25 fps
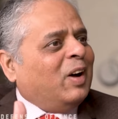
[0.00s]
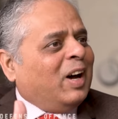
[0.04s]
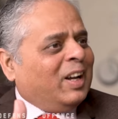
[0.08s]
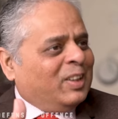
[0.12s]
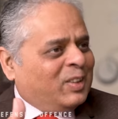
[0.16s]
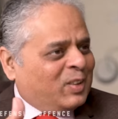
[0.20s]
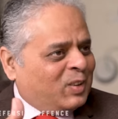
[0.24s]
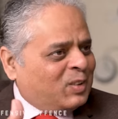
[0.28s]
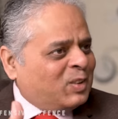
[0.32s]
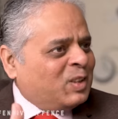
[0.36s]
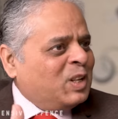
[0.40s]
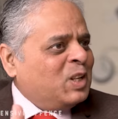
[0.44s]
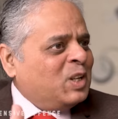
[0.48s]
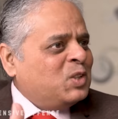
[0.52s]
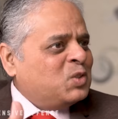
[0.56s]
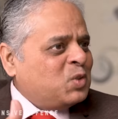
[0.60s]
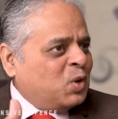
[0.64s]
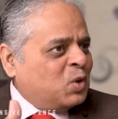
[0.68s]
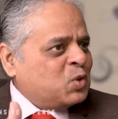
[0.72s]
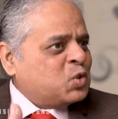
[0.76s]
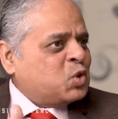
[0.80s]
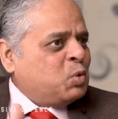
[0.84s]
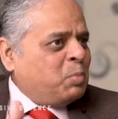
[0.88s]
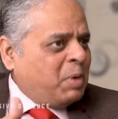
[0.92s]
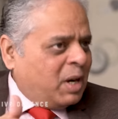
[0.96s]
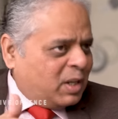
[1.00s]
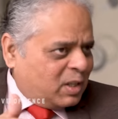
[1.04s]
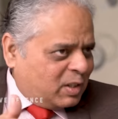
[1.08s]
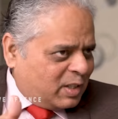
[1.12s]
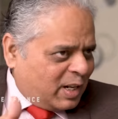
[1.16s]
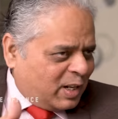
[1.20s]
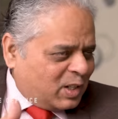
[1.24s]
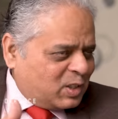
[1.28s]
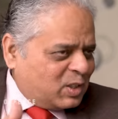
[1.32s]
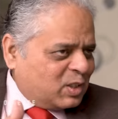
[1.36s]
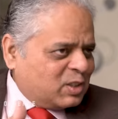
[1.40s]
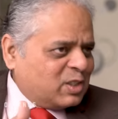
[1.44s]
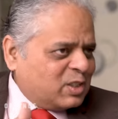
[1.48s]
Other things also matter.
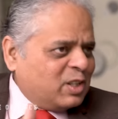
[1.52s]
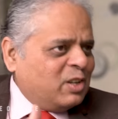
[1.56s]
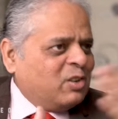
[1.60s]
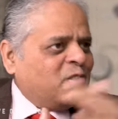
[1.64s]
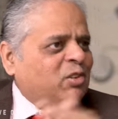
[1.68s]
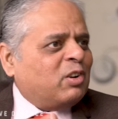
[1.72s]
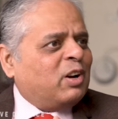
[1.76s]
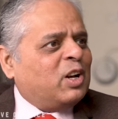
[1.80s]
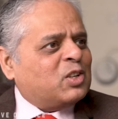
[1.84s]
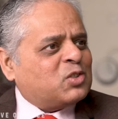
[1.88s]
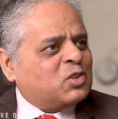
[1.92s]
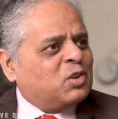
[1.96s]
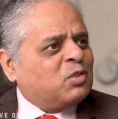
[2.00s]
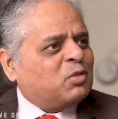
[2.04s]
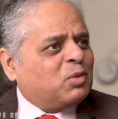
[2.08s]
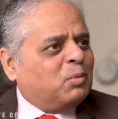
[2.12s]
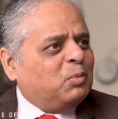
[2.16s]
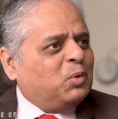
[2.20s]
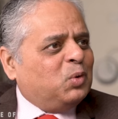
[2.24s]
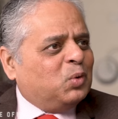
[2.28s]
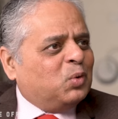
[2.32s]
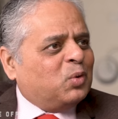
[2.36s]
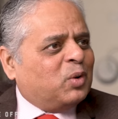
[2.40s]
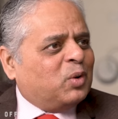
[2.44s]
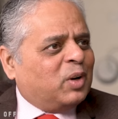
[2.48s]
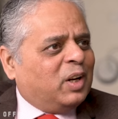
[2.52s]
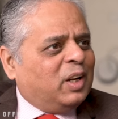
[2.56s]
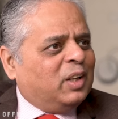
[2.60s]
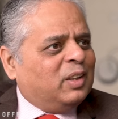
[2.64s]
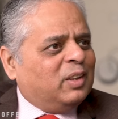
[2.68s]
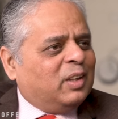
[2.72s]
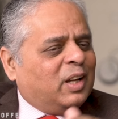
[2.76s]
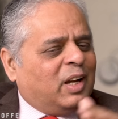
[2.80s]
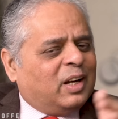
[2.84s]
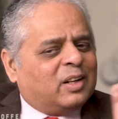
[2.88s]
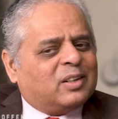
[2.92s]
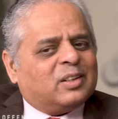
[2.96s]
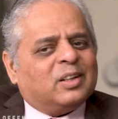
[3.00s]
That is a central lesson from
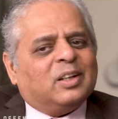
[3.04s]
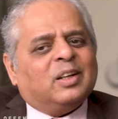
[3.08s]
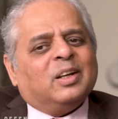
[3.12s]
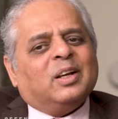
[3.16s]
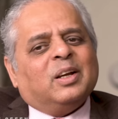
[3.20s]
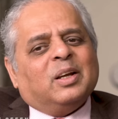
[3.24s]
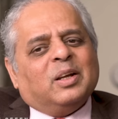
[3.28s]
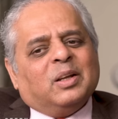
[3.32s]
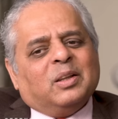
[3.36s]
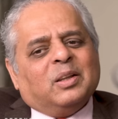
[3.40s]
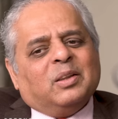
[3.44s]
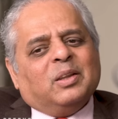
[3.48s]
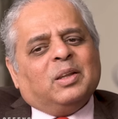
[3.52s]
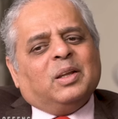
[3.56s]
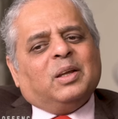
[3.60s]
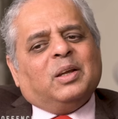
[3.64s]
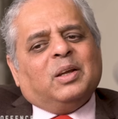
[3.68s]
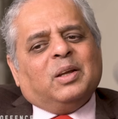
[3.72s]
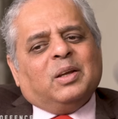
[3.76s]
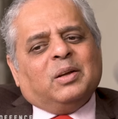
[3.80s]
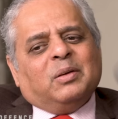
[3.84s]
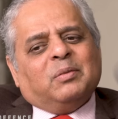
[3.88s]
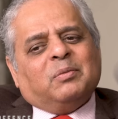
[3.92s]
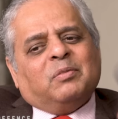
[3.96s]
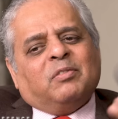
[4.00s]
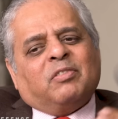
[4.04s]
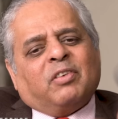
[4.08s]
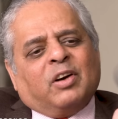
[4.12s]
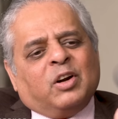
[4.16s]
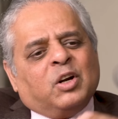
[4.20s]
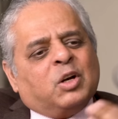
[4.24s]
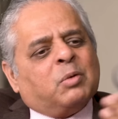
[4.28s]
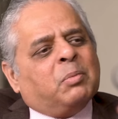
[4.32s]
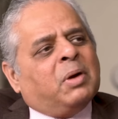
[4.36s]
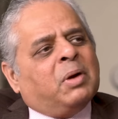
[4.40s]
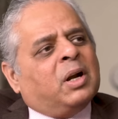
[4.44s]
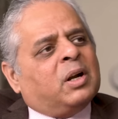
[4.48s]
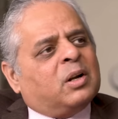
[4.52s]
Ukraine, that the
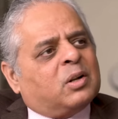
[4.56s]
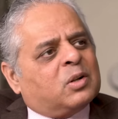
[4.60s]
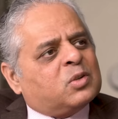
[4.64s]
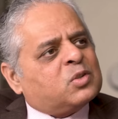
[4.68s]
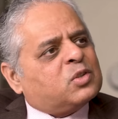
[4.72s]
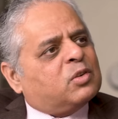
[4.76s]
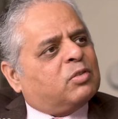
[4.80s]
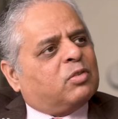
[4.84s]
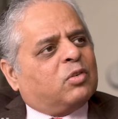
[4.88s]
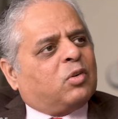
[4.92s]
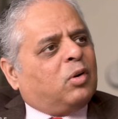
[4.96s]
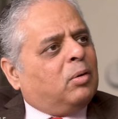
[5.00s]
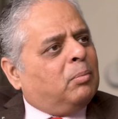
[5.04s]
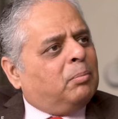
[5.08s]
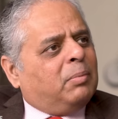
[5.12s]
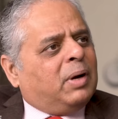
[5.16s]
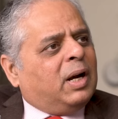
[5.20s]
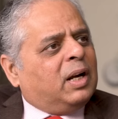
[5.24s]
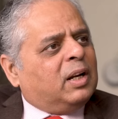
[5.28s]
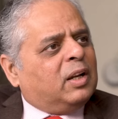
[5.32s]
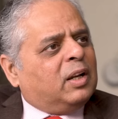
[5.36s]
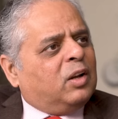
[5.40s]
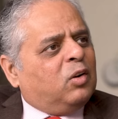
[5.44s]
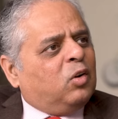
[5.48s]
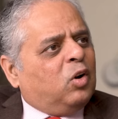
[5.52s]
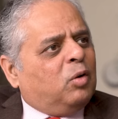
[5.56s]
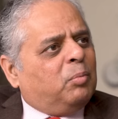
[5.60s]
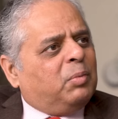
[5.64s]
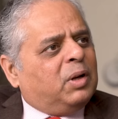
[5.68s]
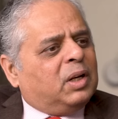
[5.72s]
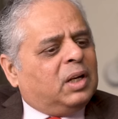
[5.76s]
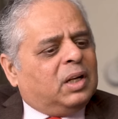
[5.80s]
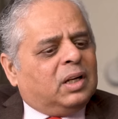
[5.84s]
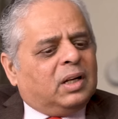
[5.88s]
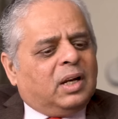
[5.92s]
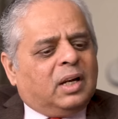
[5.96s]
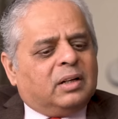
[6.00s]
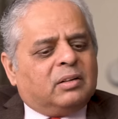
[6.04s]
fundamentals of combat cannot be
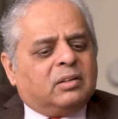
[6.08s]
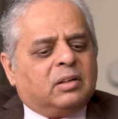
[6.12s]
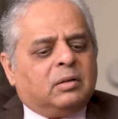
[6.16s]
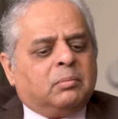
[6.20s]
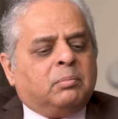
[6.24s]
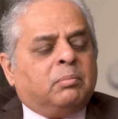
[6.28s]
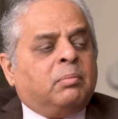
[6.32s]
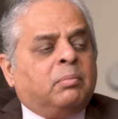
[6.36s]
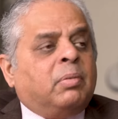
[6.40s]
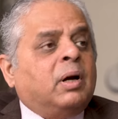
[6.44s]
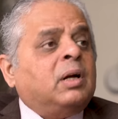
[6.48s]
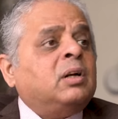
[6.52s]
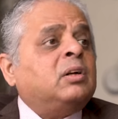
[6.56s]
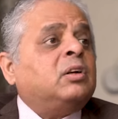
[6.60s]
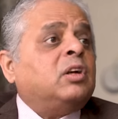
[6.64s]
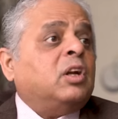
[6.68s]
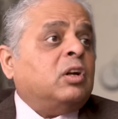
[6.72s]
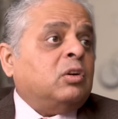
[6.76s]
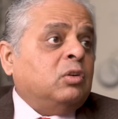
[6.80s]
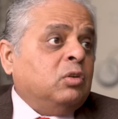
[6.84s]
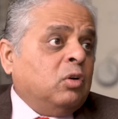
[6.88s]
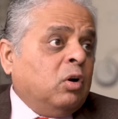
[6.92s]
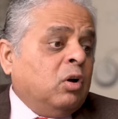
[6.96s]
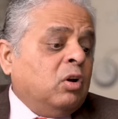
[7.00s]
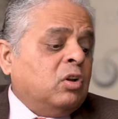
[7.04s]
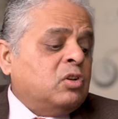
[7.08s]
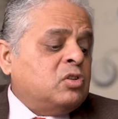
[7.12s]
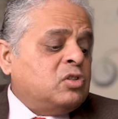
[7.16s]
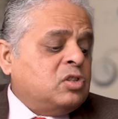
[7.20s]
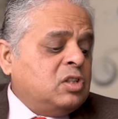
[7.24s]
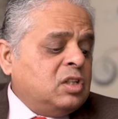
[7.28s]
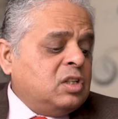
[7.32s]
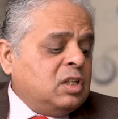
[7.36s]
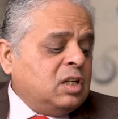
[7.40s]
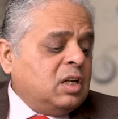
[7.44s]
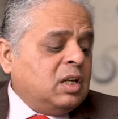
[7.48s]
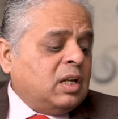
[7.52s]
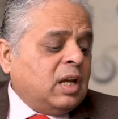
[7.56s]
neglected. But
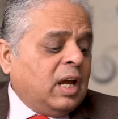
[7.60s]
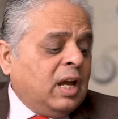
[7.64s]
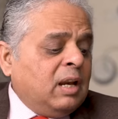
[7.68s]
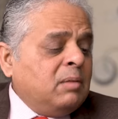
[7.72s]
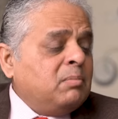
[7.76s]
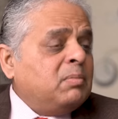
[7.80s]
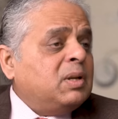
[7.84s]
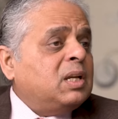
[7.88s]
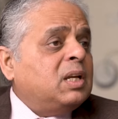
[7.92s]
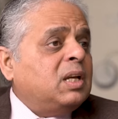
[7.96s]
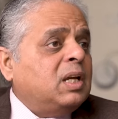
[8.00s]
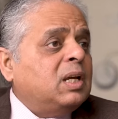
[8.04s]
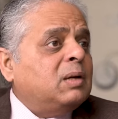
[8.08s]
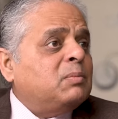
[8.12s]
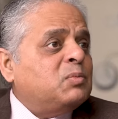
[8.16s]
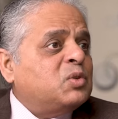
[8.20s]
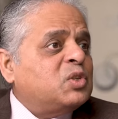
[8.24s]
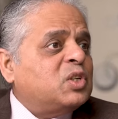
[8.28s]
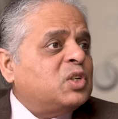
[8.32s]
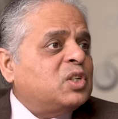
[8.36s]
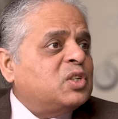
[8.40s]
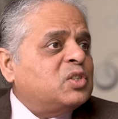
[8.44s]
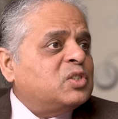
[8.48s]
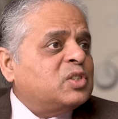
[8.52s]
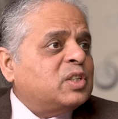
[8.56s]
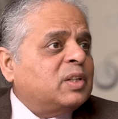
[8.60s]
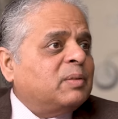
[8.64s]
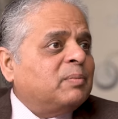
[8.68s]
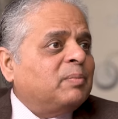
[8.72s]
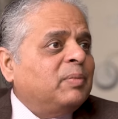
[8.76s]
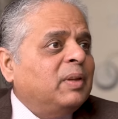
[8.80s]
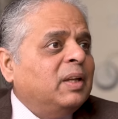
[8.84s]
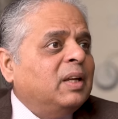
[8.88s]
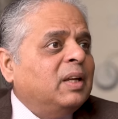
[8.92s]
technology can be game-changing.